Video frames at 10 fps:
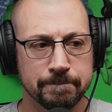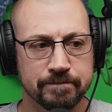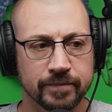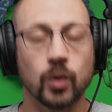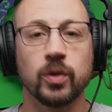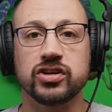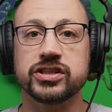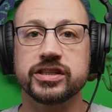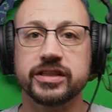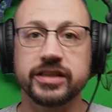which is
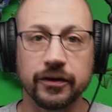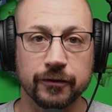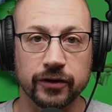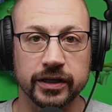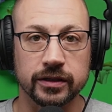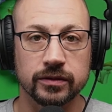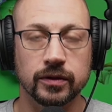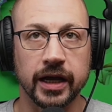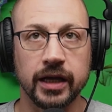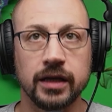different
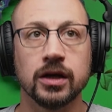right?